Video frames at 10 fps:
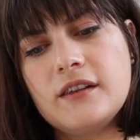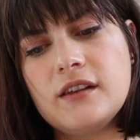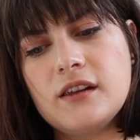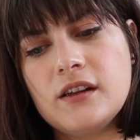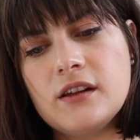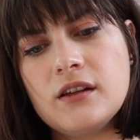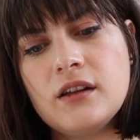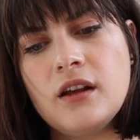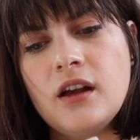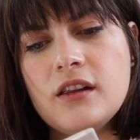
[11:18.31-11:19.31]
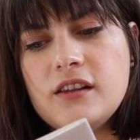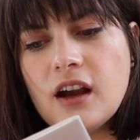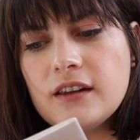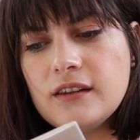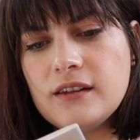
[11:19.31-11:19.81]
Let's see. The
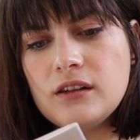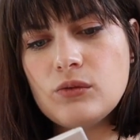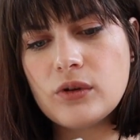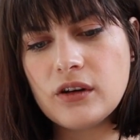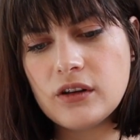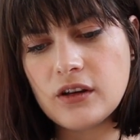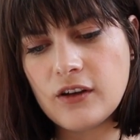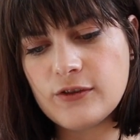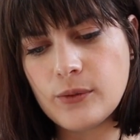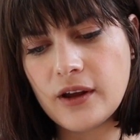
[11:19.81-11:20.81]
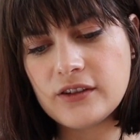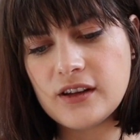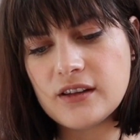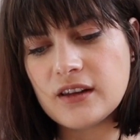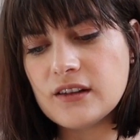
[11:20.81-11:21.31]
unseen world of
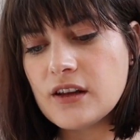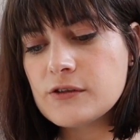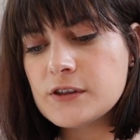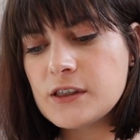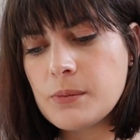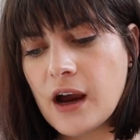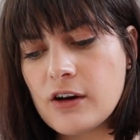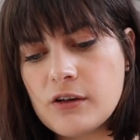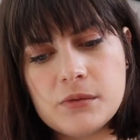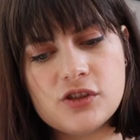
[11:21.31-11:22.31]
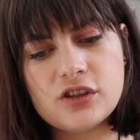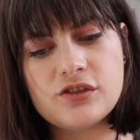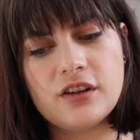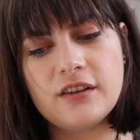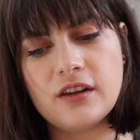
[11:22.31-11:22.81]
wealthy and literary power
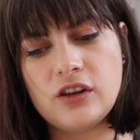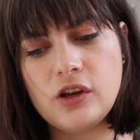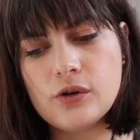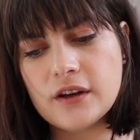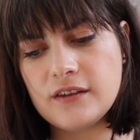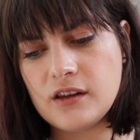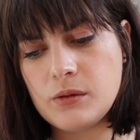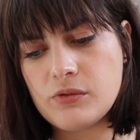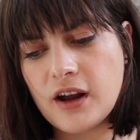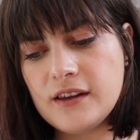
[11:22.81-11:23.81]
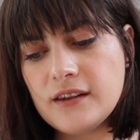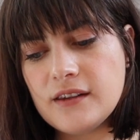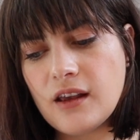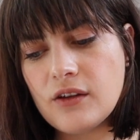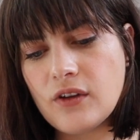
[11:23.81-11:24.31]
magicians in New York City prides
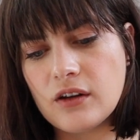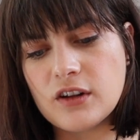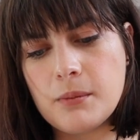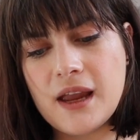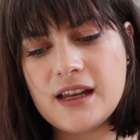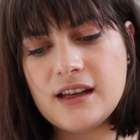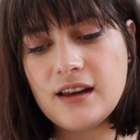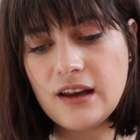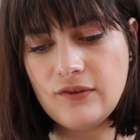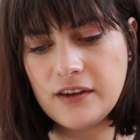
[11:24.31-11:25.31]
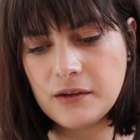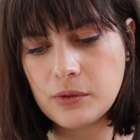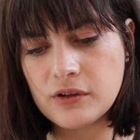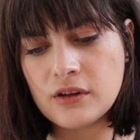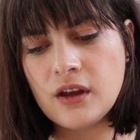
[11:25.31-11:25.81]
itself on remaining
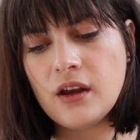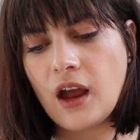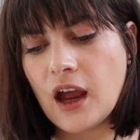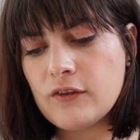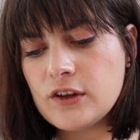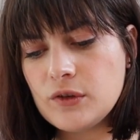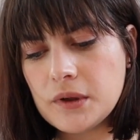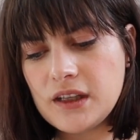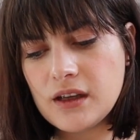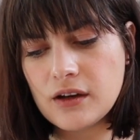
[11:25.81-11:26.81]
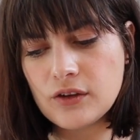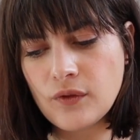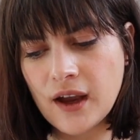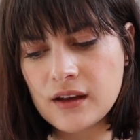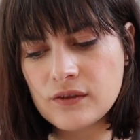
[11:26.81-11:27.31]
invisible, every 20 years
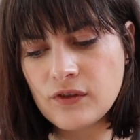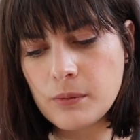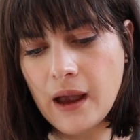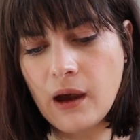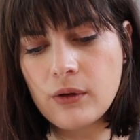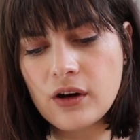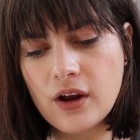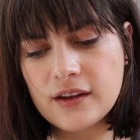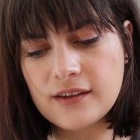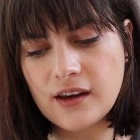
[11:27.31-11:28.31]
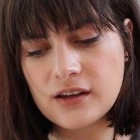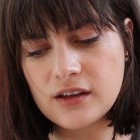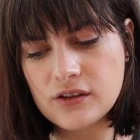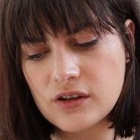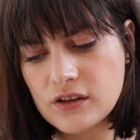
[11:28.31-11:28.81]
vying for power and
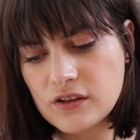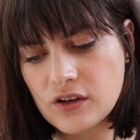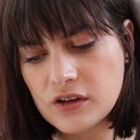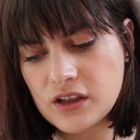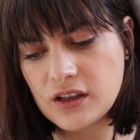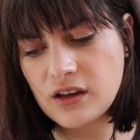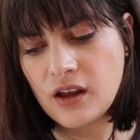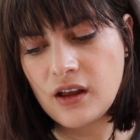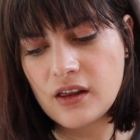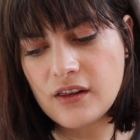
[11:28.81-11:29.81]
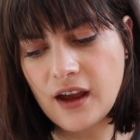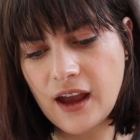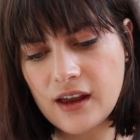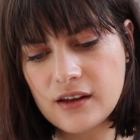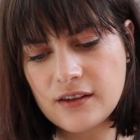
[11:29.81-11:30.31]
standing during the turning. The
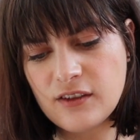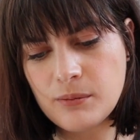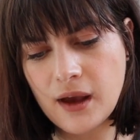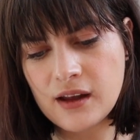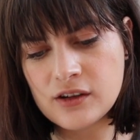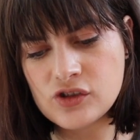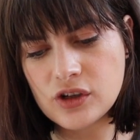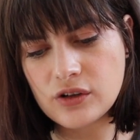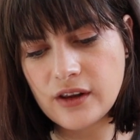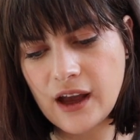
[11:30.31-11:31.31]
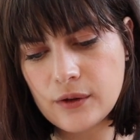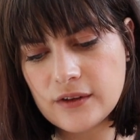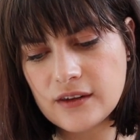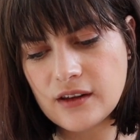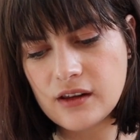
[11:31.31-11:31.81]
heads of magical
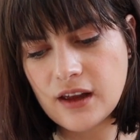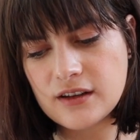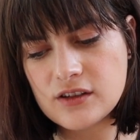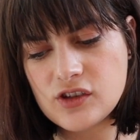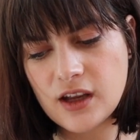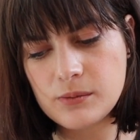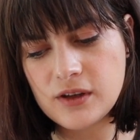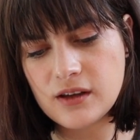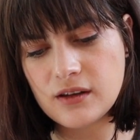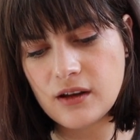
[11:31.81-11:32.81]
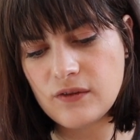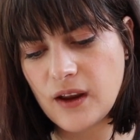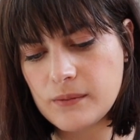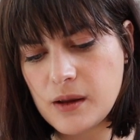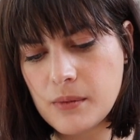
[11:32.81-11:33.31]
houses elect a champion, a
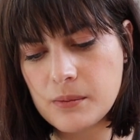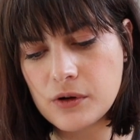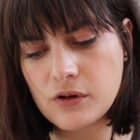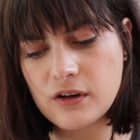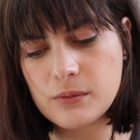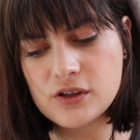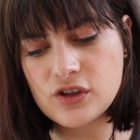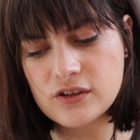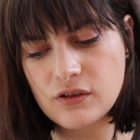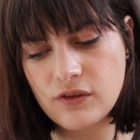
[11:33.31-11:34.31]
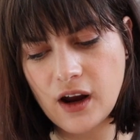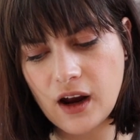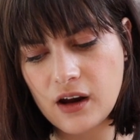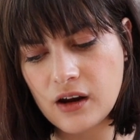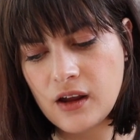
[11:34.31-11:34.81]
family member, or a magician for
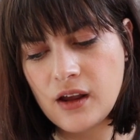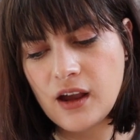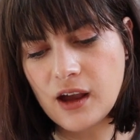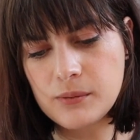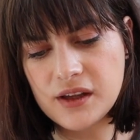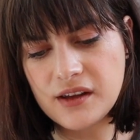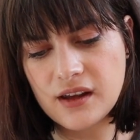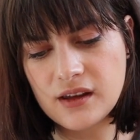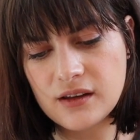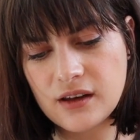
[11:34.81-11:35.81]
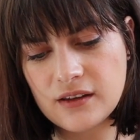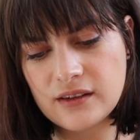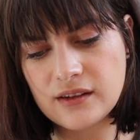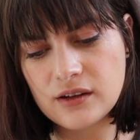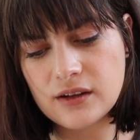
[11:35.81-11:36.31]
hire and begin a
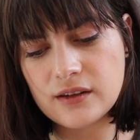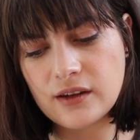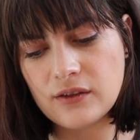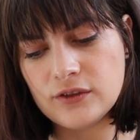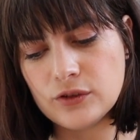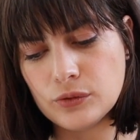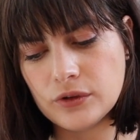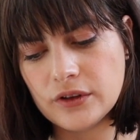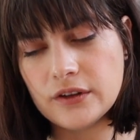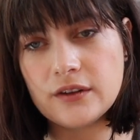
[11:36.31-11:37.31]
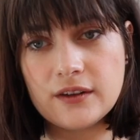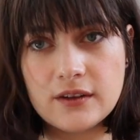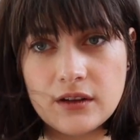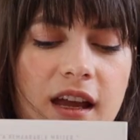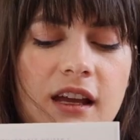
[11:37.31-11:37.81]
series of duels.
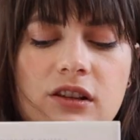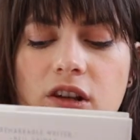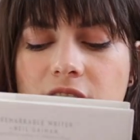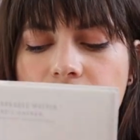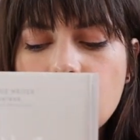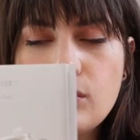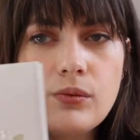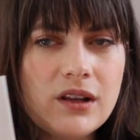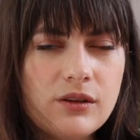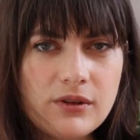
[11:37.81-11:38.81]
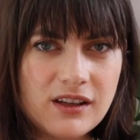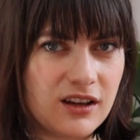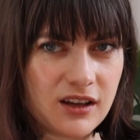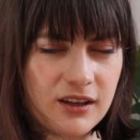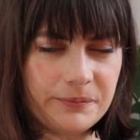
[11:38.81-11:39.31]
It looked really, really
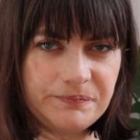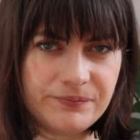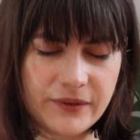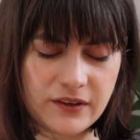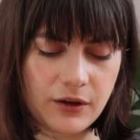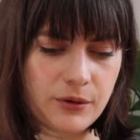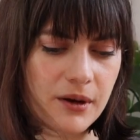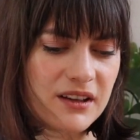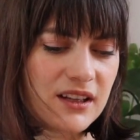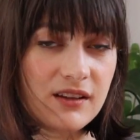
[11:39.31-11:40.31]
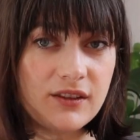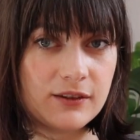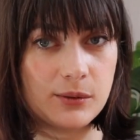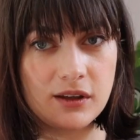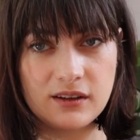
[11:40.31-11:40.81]
good. So I'm gonna give
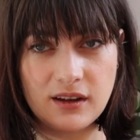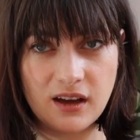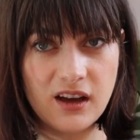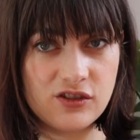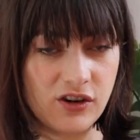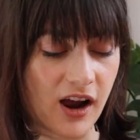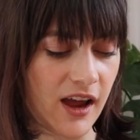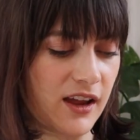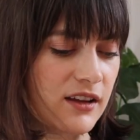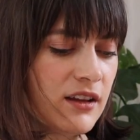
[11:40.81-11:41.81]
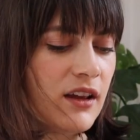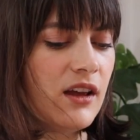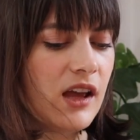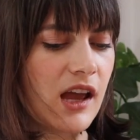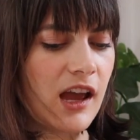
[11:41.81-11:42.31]
this one a try.
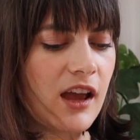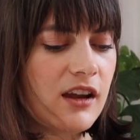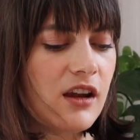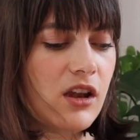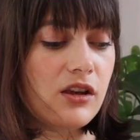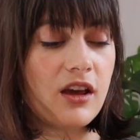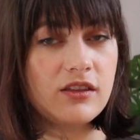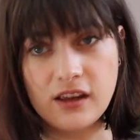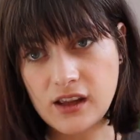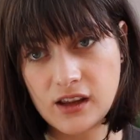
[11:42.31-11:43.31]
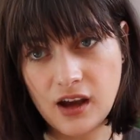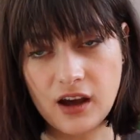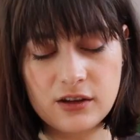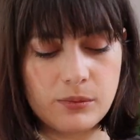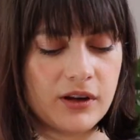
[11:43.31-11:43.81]
And the
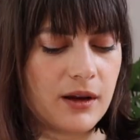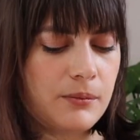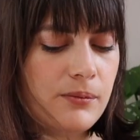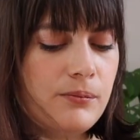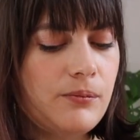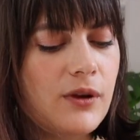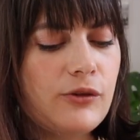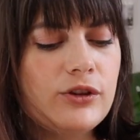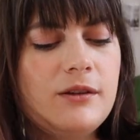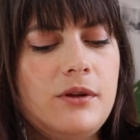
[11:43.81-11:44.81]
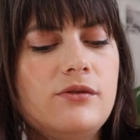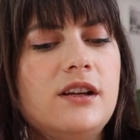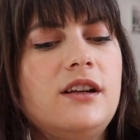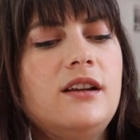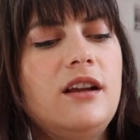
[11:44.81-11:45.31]
other book I'm going to be
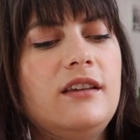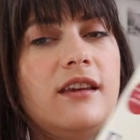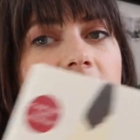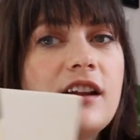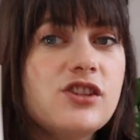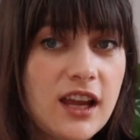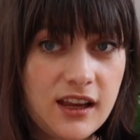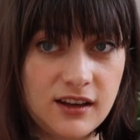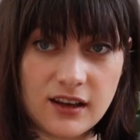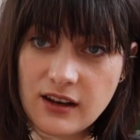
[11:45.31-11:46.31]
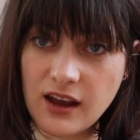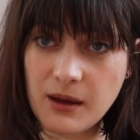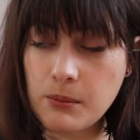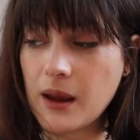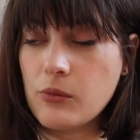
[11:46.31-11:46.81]
reading is Educated,
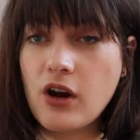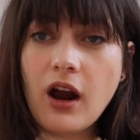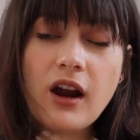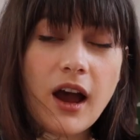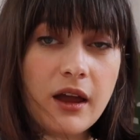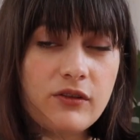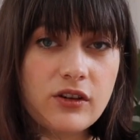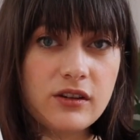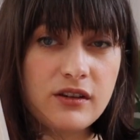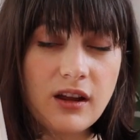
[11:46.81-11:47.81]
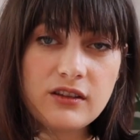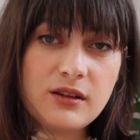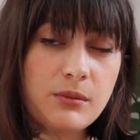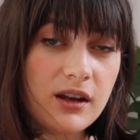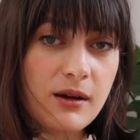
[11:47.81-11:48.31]
a memoir. I've heard
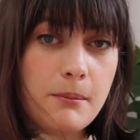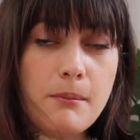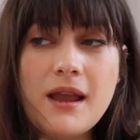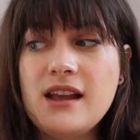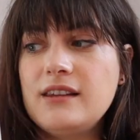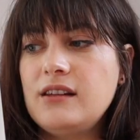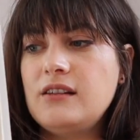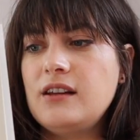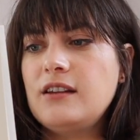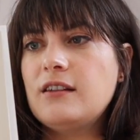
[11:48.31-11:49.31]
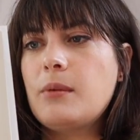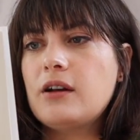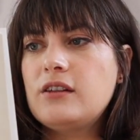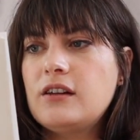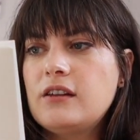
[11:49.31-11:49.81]
nothing but amazing things
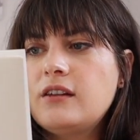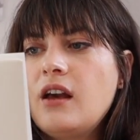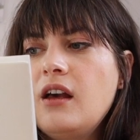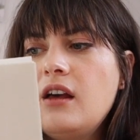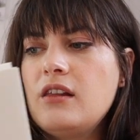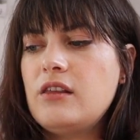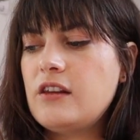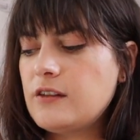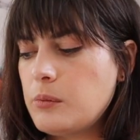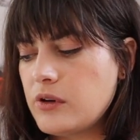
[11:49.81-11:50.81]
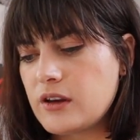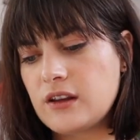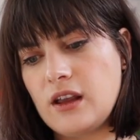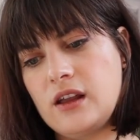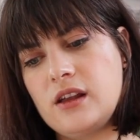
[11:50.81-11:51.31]
about this. This
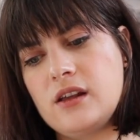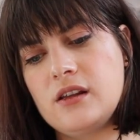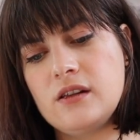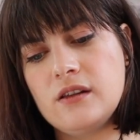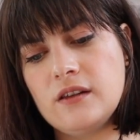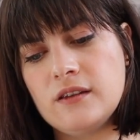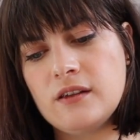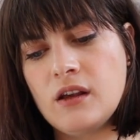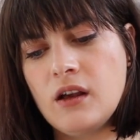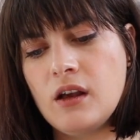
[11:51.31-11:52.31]
book is